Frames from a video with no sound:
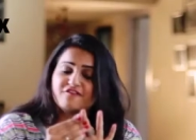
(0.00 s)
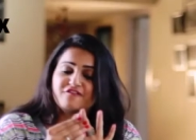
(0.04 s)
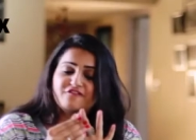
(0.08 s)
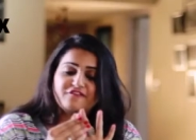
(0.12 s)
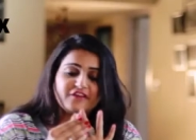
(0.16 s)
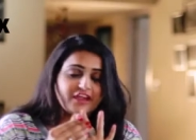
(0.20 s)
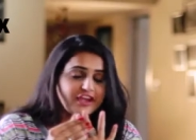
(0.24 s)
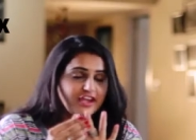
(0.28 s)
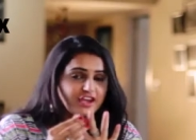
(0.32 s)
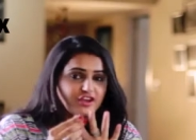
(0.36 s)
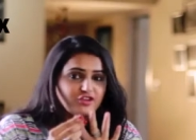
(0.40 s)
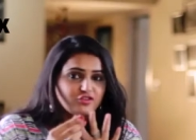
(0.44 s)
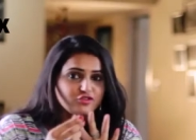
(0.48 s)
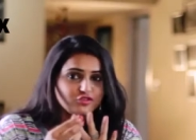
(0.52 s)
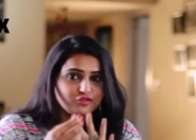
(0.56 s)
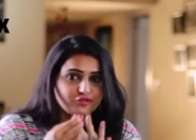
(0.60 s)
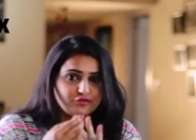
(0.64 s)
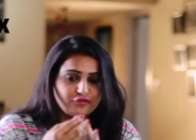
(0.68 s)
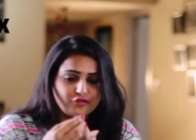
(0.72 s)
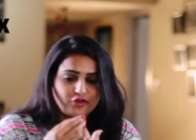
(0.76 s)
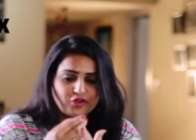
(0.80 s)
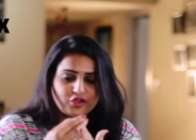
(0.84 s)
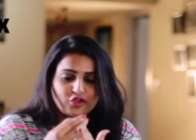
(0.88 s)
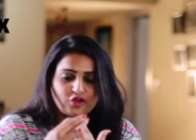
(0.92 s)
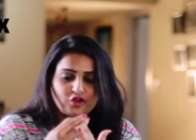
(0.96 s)
very good
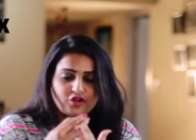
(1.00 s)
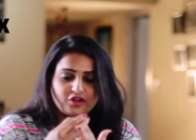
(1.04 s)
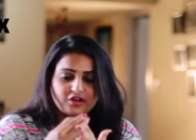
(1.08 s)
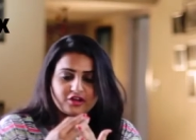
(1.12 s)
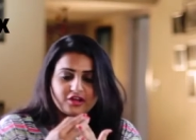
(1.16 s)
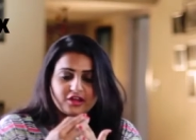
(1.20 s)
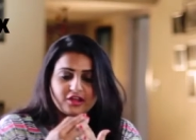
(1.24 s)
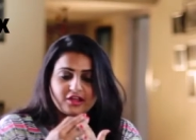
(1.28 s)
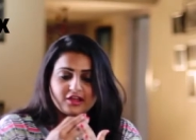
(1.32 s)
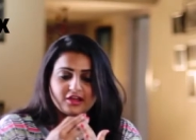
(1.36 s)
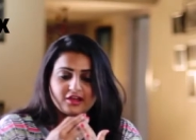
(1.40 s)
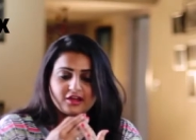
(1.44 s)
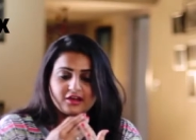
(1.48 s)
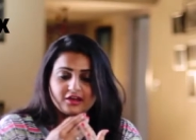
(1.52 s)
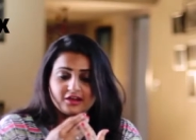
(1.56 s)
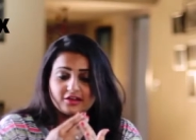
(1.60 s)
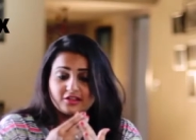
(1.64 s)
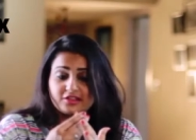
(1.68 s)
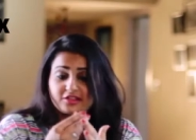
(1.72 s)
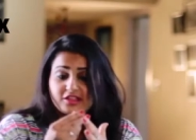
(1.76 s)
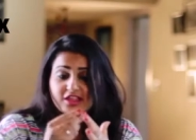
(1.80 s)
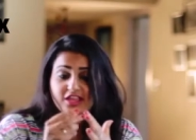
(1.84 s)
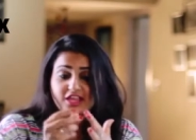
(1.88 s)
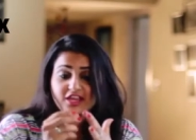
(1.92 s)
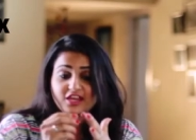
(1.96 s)
for your uh,
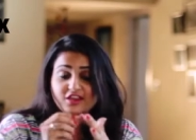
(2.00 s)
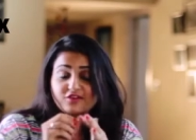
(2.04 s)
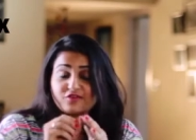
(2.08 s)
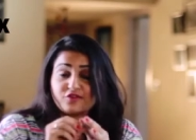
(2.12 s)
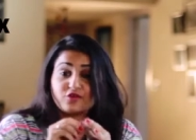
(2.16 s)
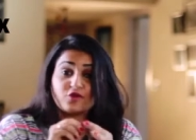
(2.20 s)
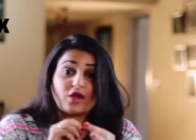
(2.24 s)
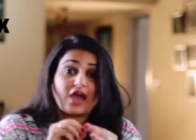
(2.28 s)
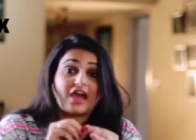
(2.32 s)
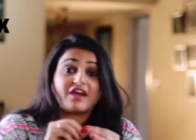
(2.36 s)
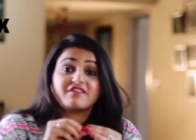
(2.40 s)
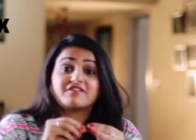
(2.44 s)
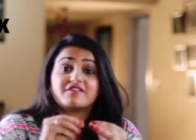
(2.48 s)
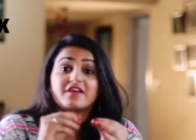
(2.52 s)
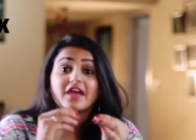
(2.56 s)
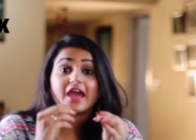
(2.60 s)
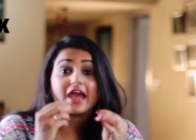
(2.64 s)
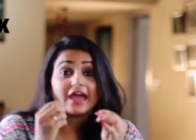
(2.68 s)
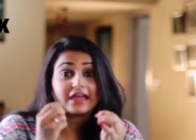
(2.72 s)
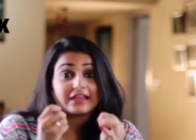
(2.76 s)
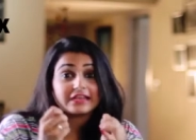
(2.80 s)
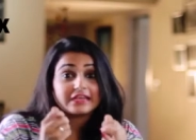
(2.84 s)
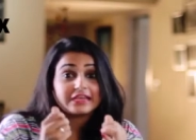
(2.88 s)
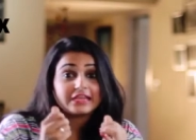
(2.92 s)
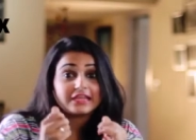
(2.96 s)
skin if you have
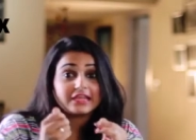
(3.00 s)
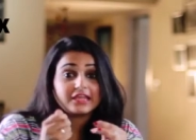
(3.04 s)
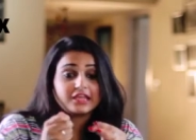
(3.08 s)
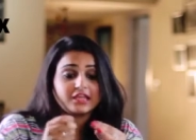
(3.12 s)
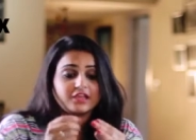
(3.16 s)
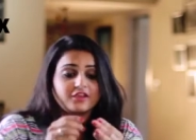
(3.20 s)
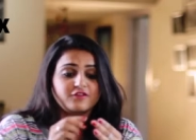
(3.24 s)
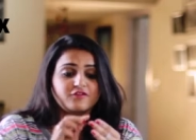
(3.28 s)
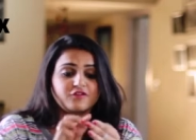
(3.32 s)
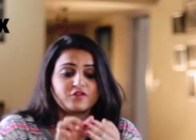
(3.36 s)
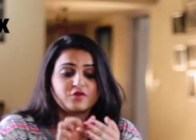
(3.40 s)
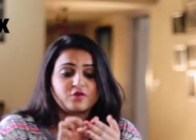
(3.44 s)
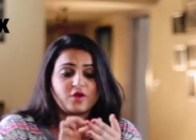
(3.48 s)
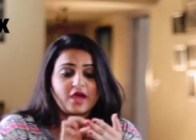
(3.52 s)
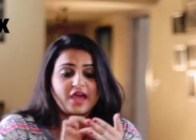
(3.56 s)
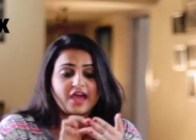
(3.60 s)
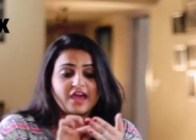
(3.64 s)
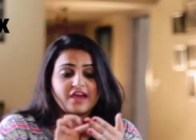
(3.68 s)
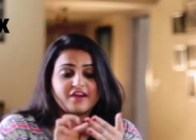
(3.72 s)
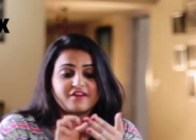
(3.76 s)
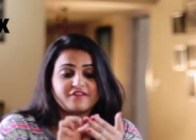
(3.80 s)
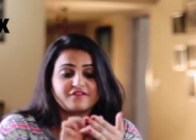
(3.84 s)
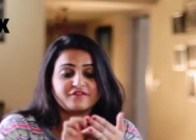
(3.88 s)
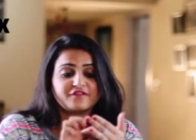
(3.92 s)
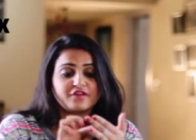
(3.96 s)
acne if you
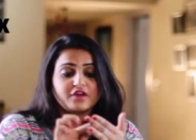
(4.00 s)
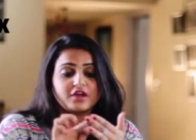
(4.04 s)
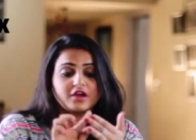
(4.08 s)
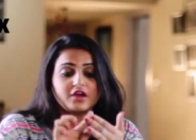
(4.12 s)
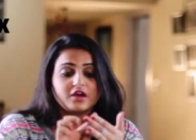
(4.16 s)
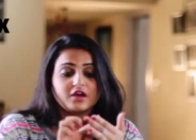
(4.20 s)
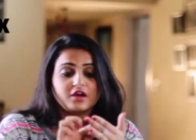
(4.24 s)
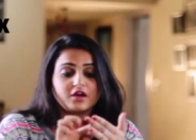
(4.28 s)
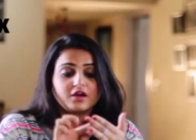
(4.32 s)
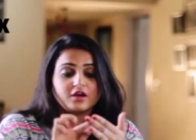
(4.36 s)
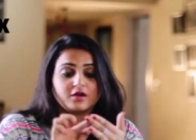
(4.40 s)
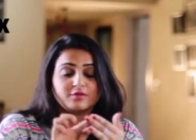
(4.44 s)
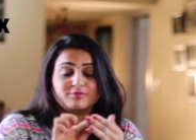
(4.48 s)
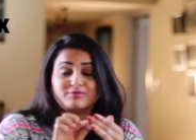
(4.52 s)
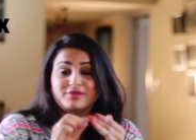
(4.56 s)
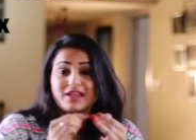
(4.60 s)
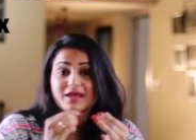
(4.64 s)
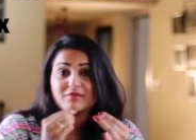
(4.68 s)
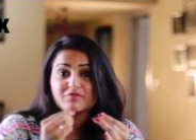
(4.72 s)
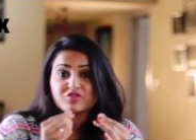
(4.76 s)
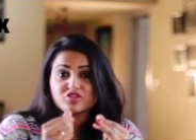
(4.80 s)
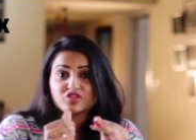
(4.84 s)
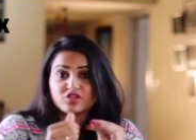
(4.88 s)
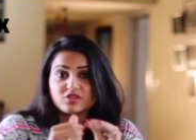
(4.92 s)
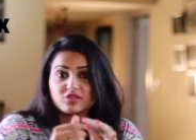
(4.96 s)
have uh,
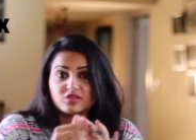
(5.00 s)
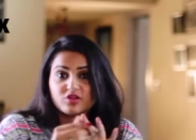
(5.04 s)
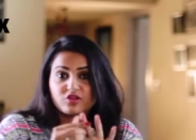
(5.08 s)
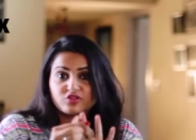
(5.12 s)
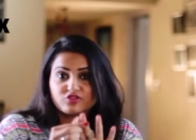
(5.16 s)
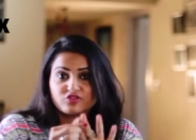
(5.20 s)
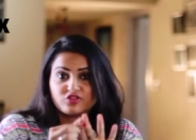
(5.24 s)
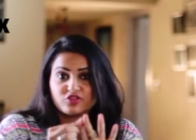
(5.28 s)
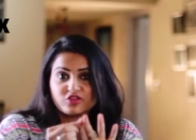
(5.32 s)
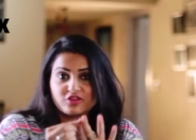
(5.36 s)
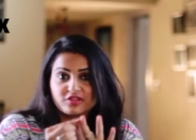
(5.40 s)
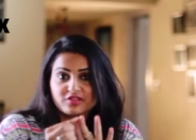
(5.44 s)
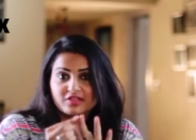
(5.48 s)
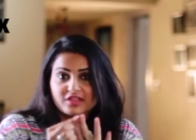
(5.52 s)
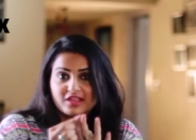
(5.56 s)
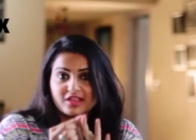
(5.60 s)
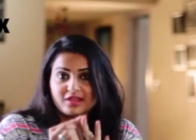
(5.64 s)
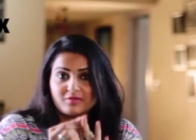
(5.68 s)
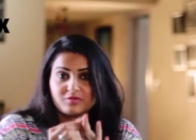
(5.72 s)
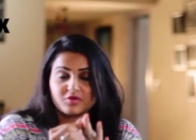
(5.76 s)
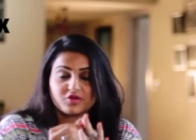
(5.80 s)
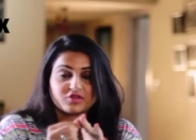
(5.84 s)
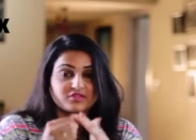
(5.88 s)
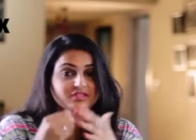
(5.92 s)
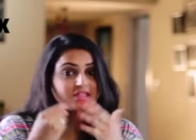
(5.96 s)
blemishes onto your
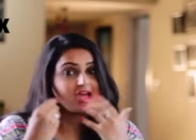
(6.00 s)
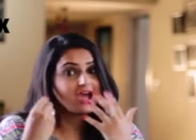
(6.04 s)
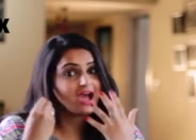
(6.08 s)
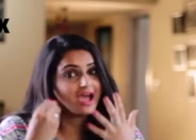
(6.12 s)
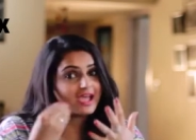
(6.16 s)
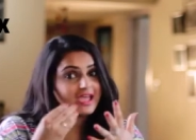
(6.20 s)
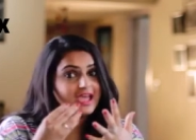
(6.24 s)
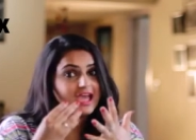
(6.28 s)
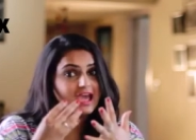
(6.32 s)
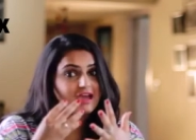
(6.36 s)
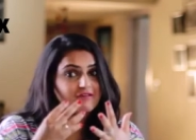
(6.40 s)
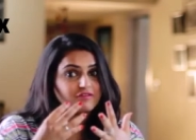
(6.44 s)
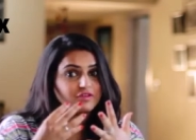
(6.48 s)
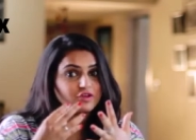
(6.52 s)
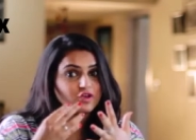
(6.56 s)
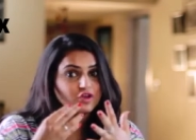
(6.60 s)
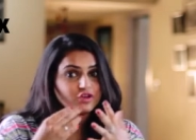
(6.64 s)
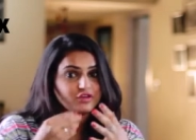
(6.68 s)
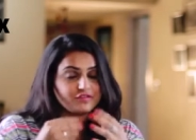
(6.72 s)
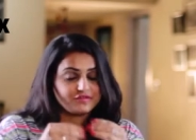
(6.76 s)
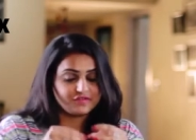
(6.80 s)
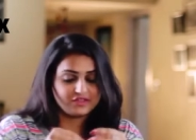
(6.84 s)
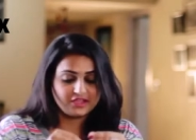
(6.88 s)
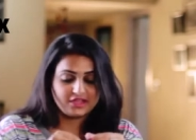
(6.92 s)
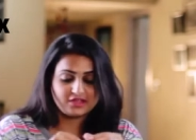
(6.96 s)
skin because I have a lot
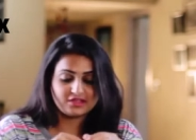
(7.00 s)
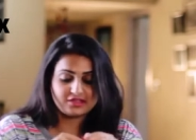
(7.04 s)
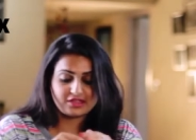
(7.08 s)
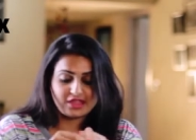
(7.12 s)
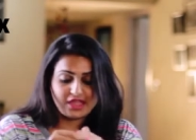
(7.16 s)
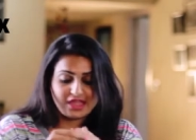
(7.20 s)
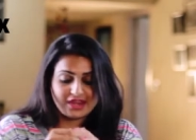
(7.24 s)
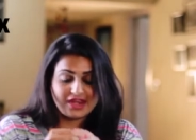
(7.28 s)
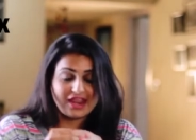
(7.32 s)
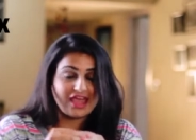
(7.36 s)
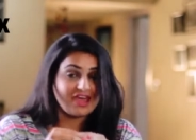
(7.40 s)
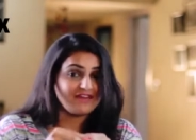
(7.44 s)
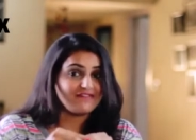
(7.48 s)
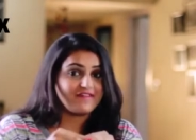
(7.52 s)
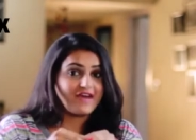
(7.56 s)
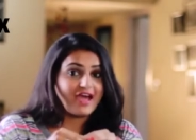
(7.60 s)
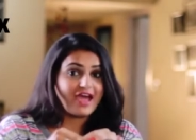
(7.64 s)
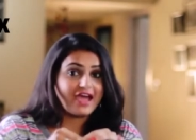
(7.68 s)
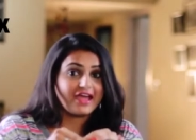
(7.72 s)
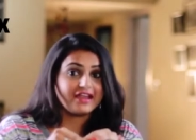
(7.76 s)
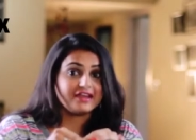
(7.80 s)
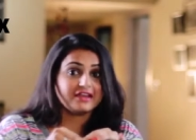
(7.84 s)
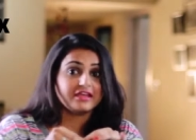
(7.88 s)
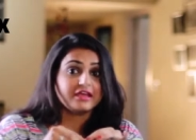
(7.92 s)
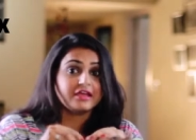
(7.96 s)
of these and I've
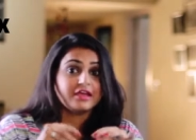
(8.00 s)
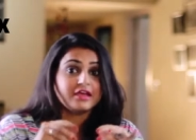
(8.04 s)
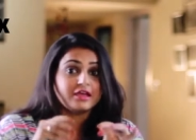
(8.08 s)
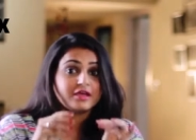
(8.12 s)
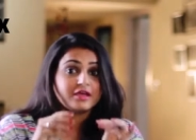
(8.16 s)
had